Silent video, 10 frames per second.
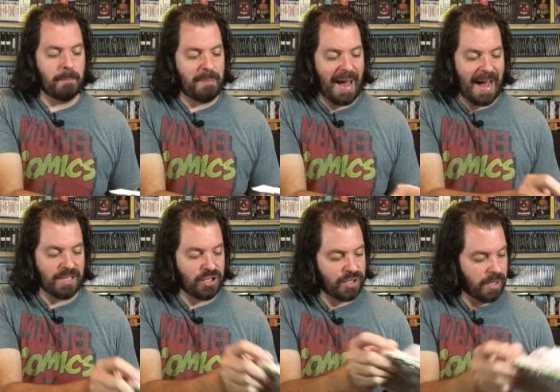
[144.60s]

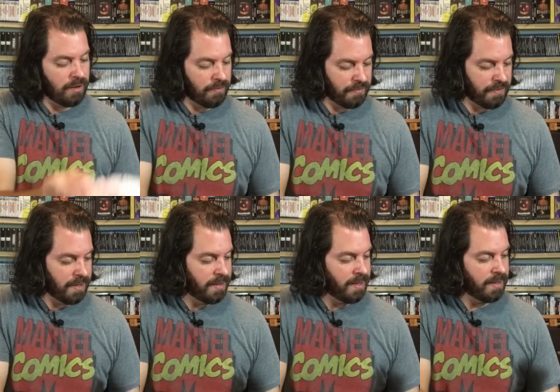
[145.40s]
batch of
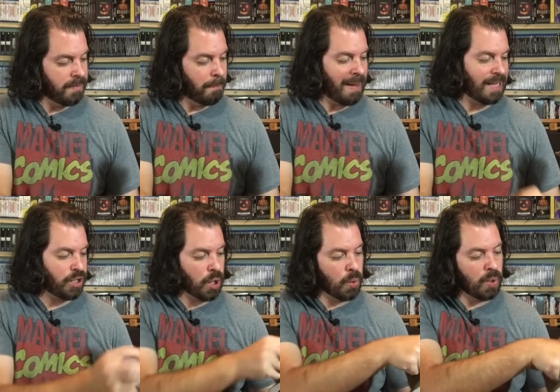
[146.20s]

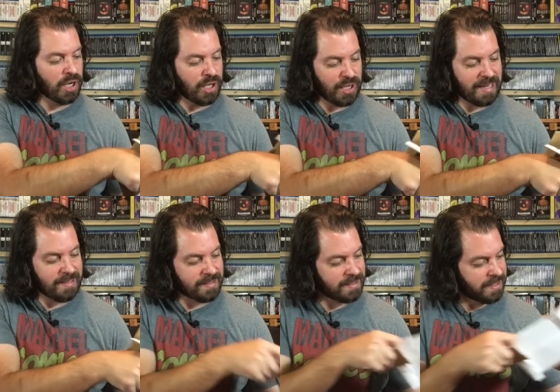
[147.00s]

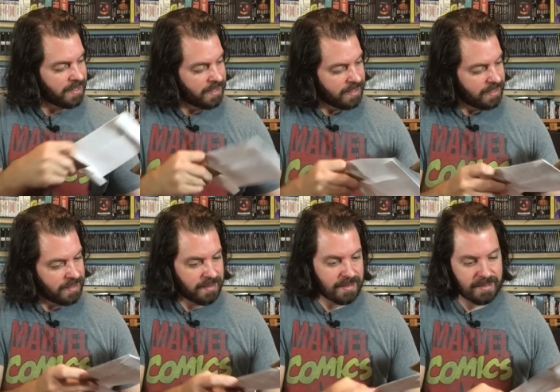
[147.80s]
goodies.
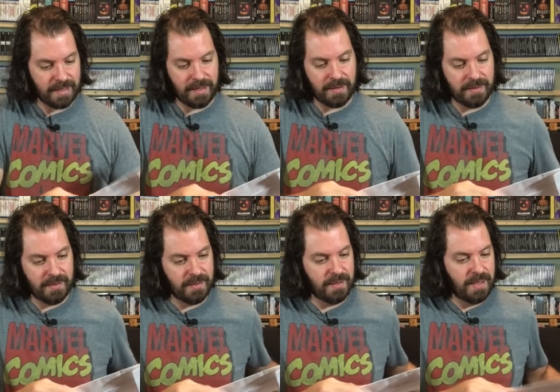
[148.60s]
Let's see.
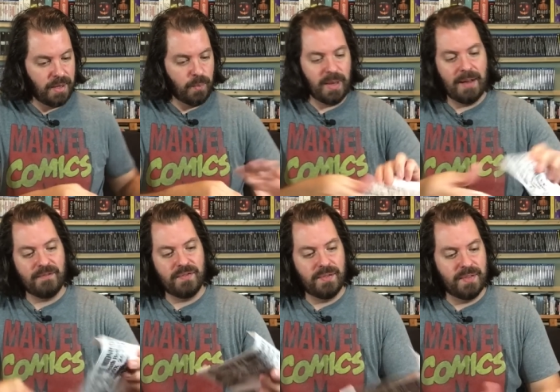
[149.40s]
We
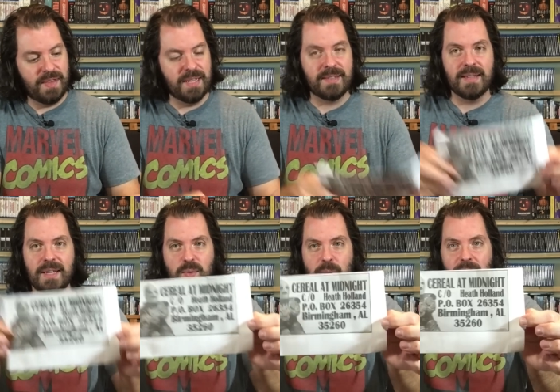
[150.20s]
have this
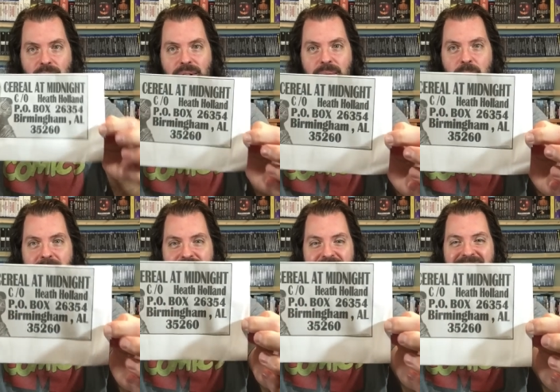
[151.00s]
as well.
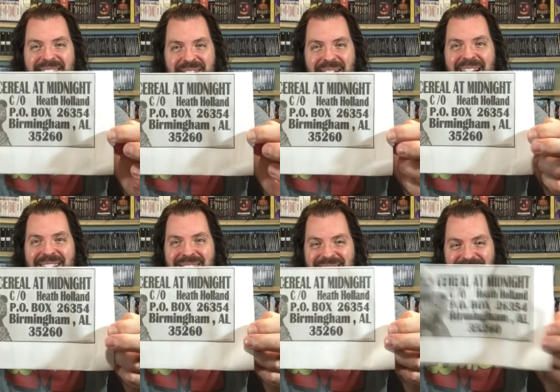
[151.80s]
That's our
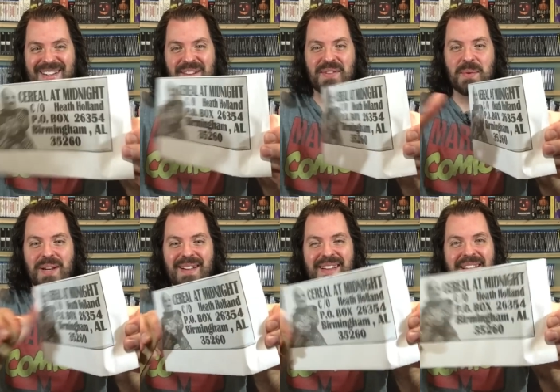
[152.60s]
address on it. If you
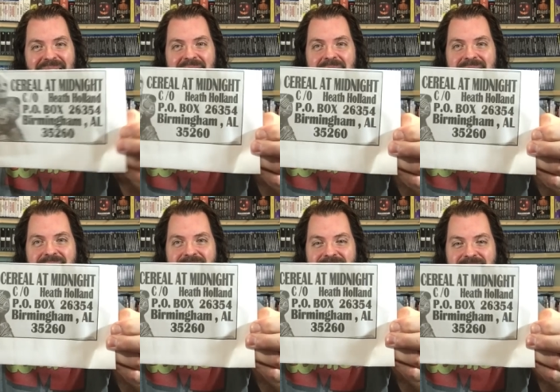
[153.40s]
want to
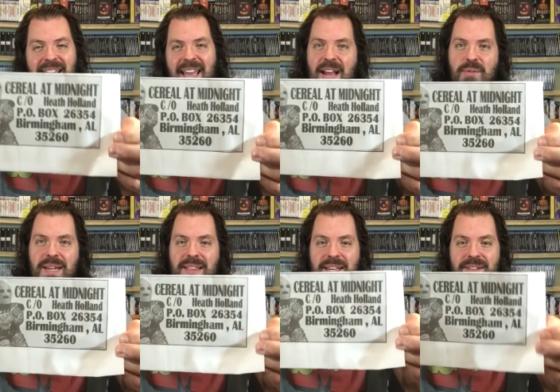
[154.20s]
send us a
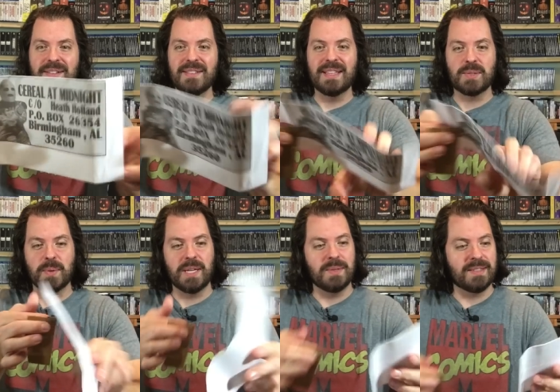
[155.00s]
handwritten letter, that's
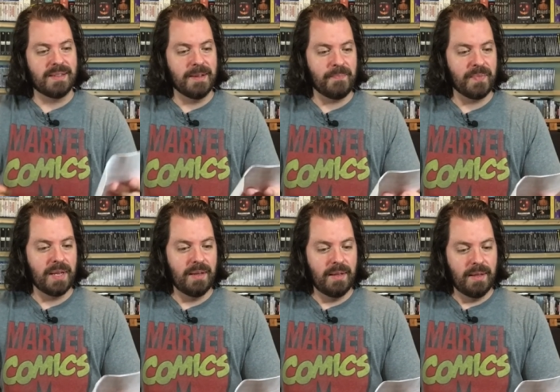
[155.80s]
where you would send it.
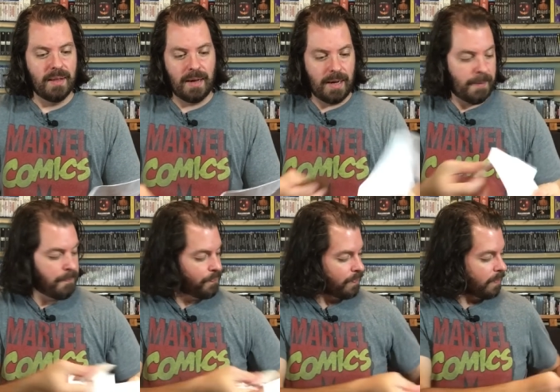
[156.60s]
But
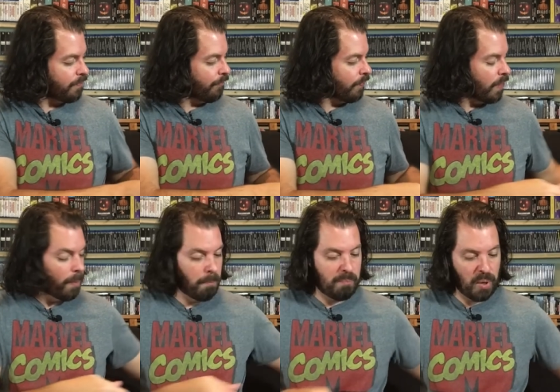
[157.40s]

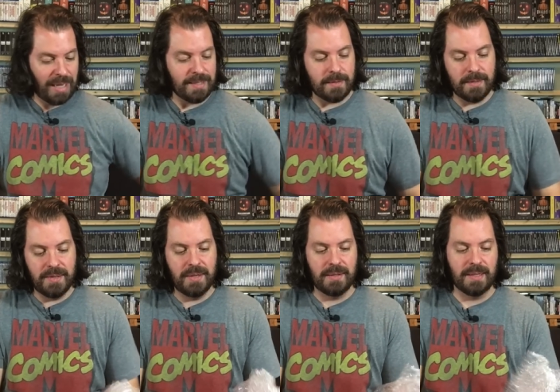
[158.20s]

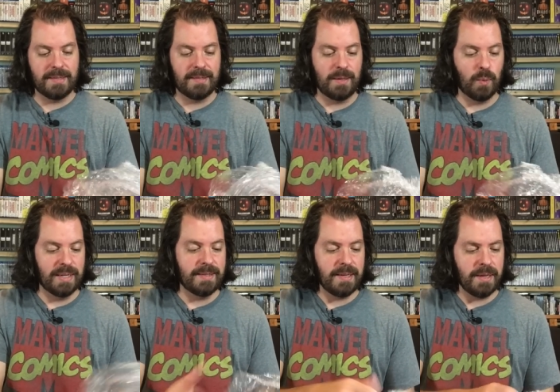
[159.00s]
let's see what
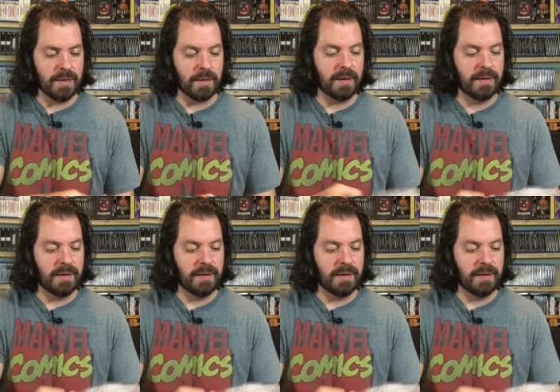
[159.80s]
is here.